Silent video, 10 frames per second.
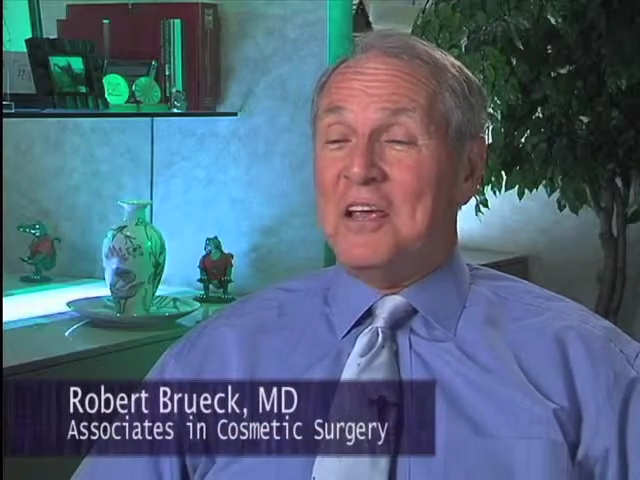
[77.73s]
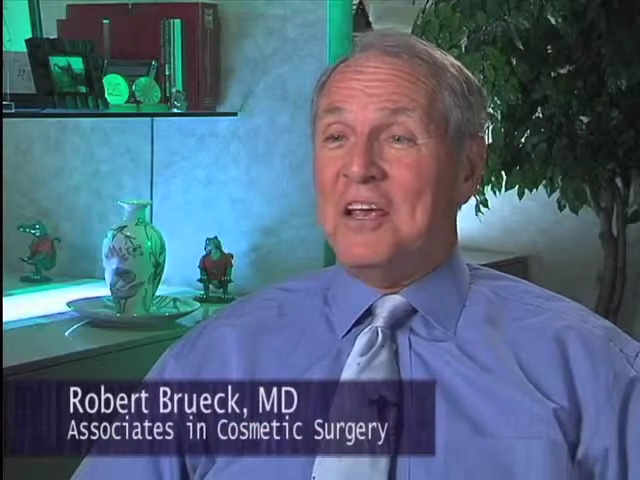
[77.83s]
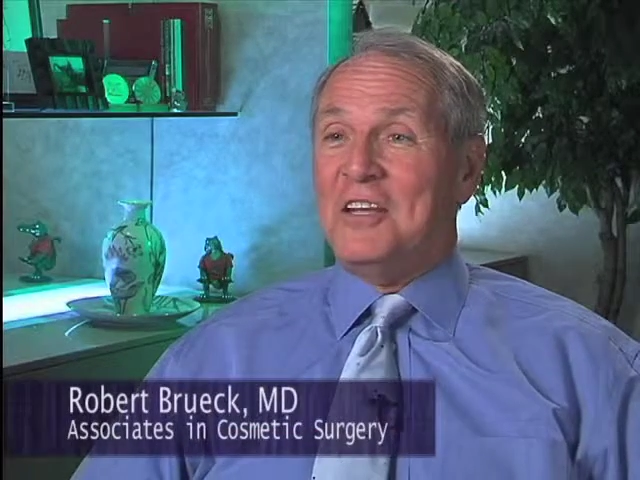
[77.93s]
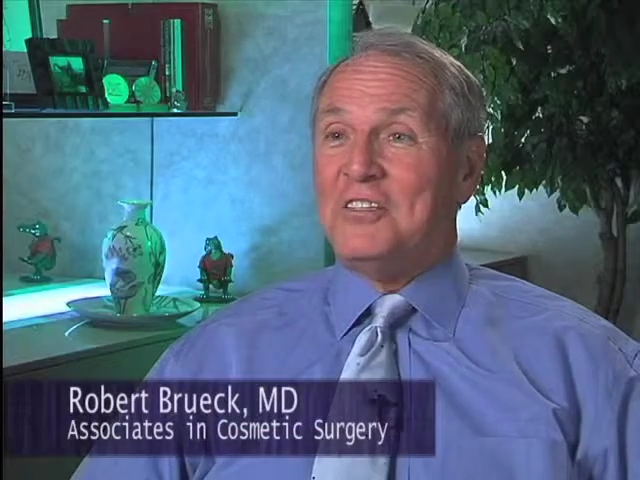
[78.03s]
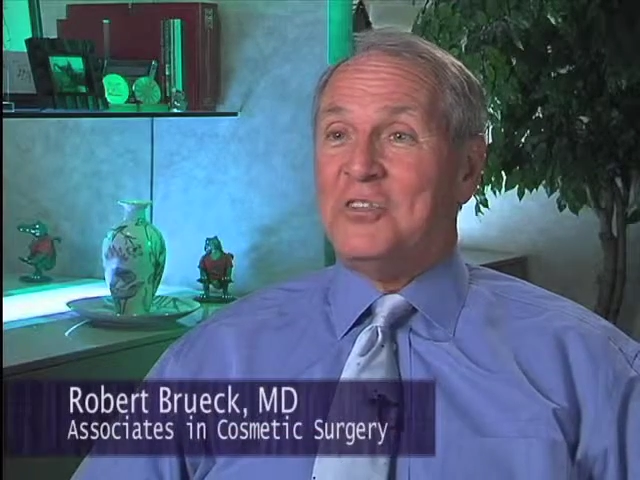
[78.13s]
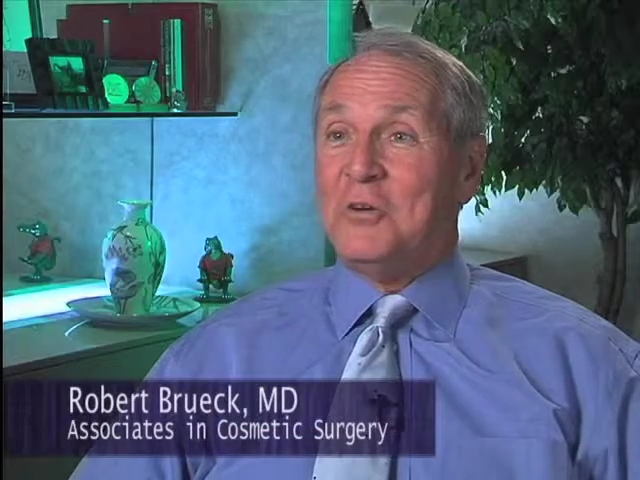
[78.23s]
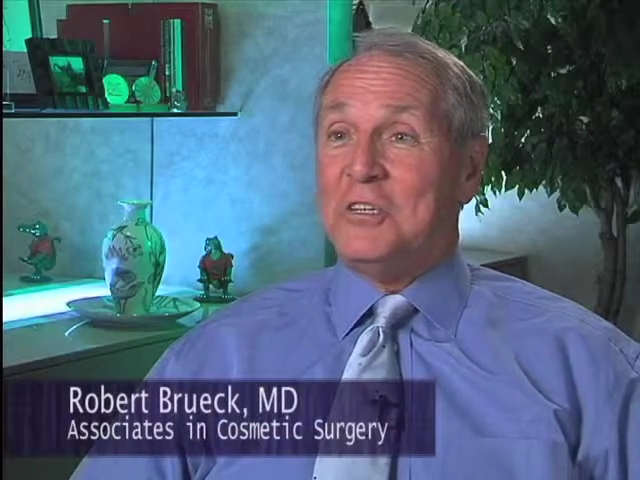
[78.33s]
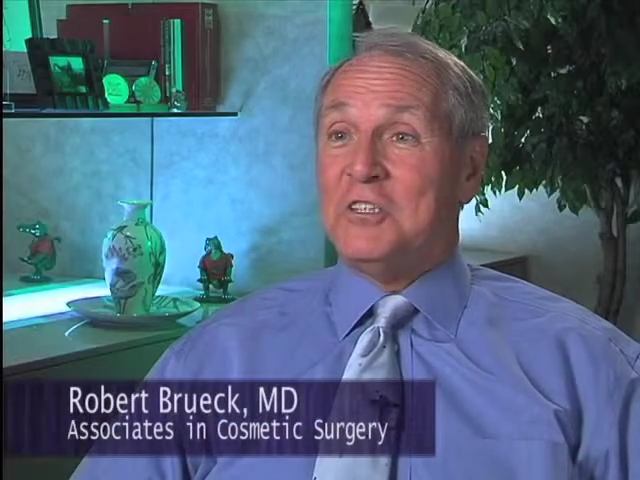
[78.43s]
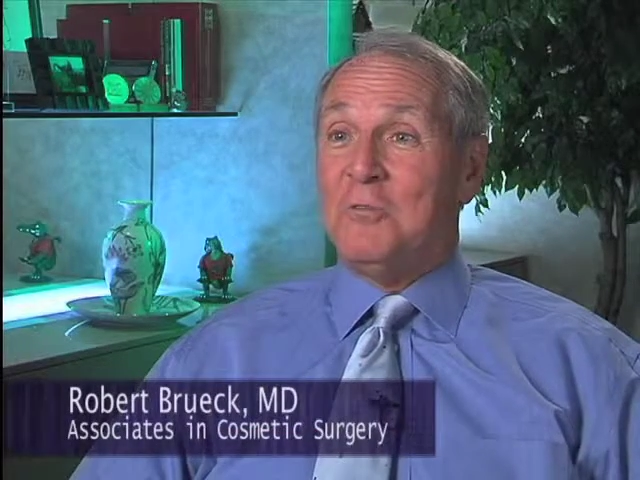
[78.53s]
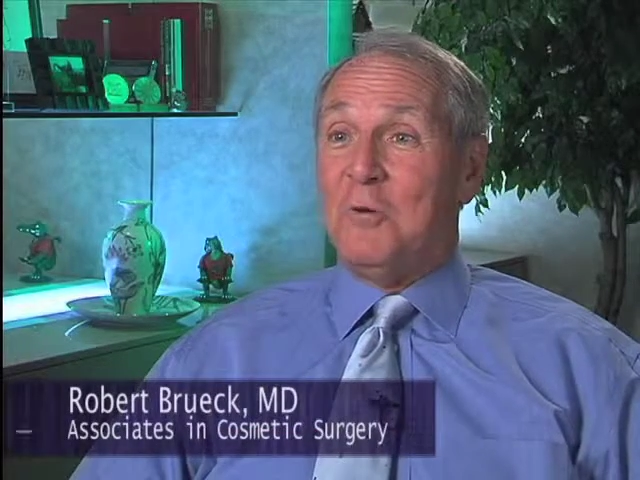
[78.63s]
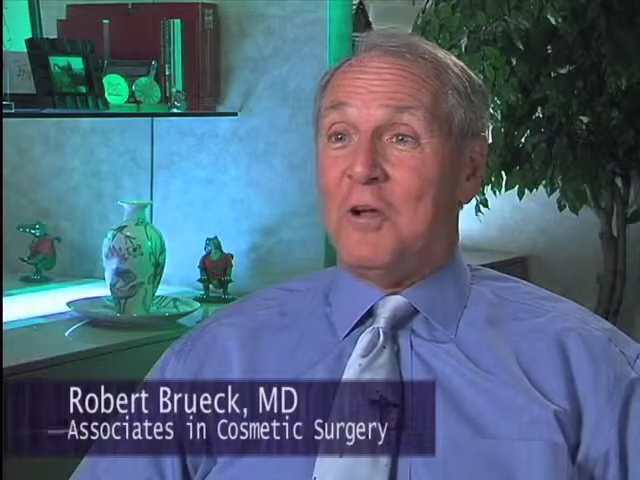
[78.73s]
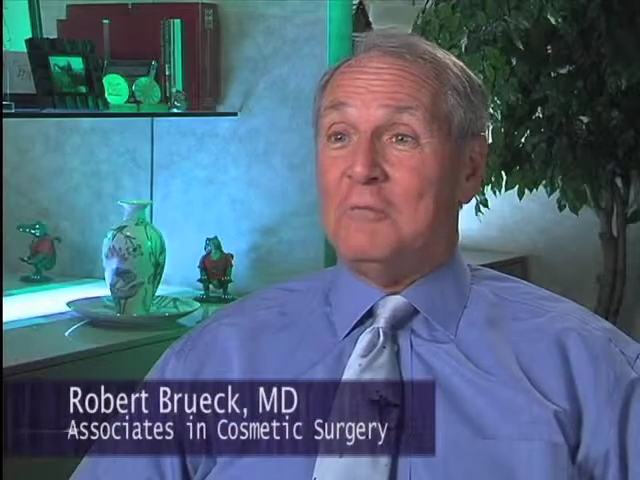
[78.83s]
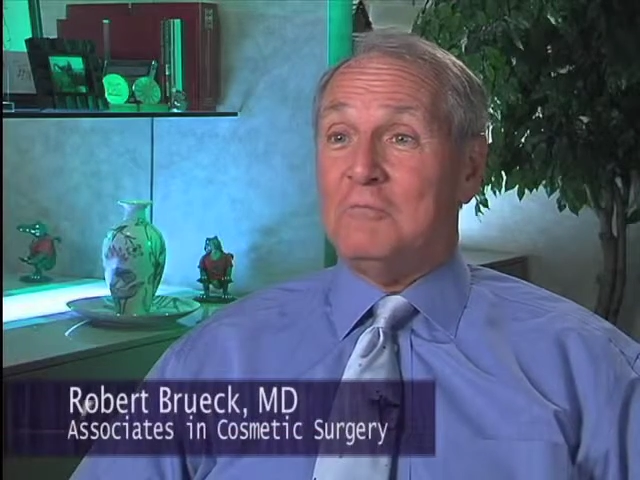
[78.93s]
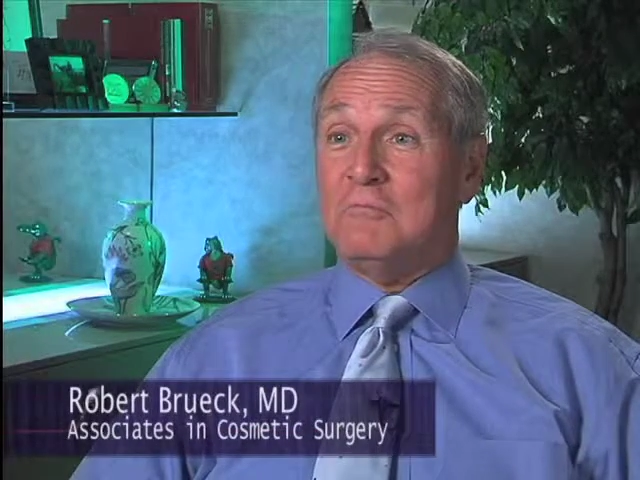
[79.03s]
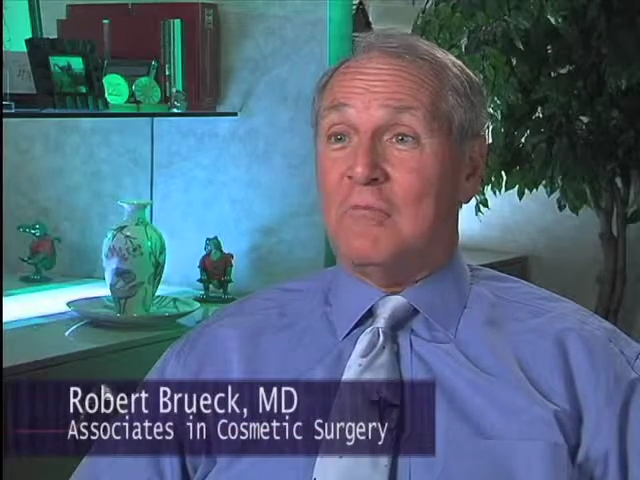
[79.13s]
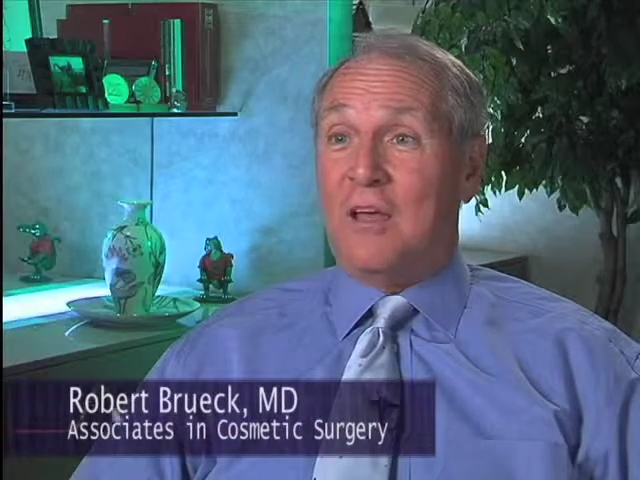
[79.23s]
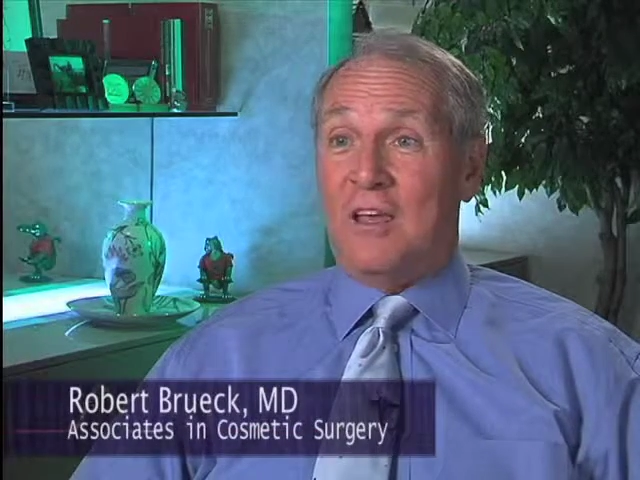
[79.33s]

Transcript: And so I said, well, I